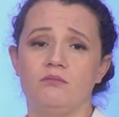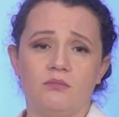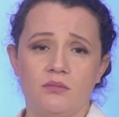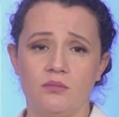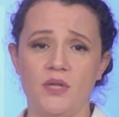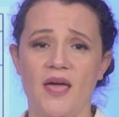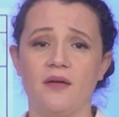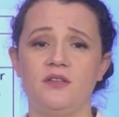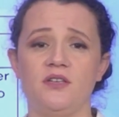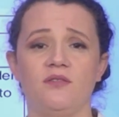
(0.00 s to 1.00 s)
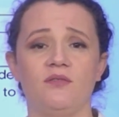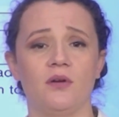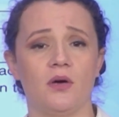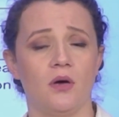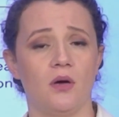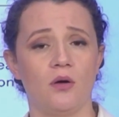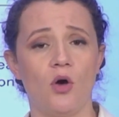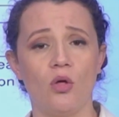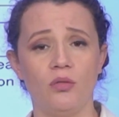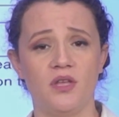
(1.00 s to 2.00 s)
negative
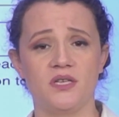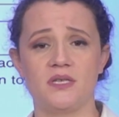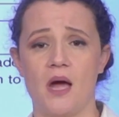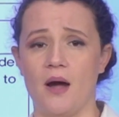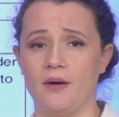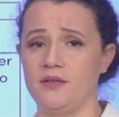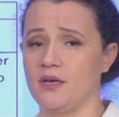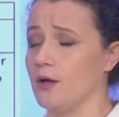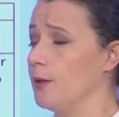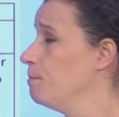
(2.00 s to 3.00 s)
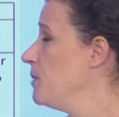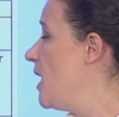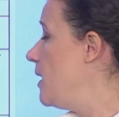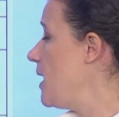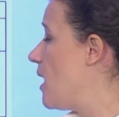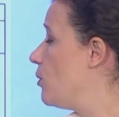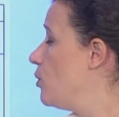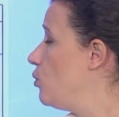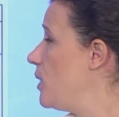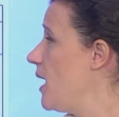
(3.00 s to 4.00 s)
on this article. Now,
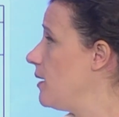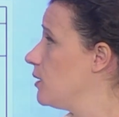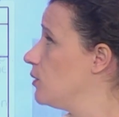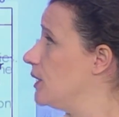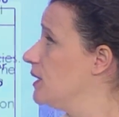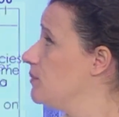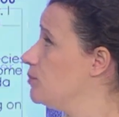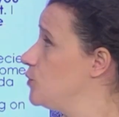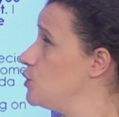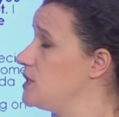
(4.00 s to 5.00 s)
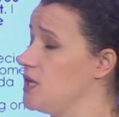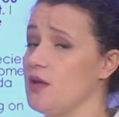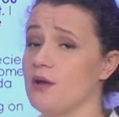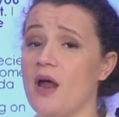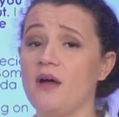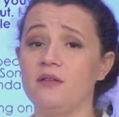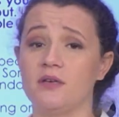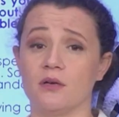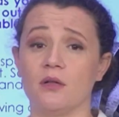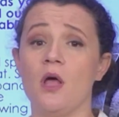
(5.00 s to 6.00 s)
we are going to see an
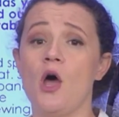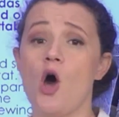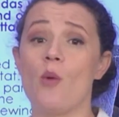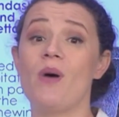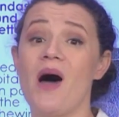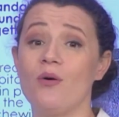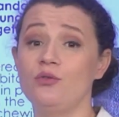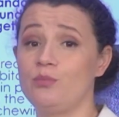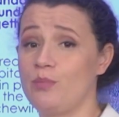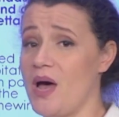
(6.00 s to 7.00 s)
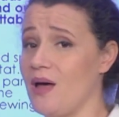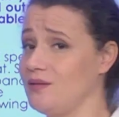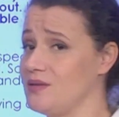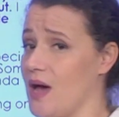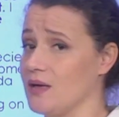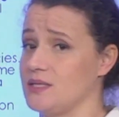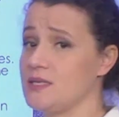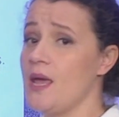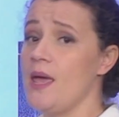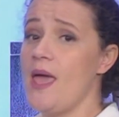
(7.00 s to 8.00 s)
article about
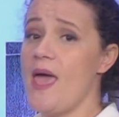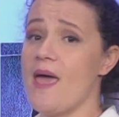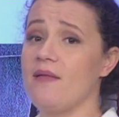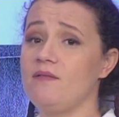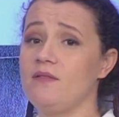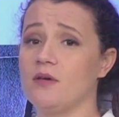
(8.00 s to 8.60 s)
pandas, and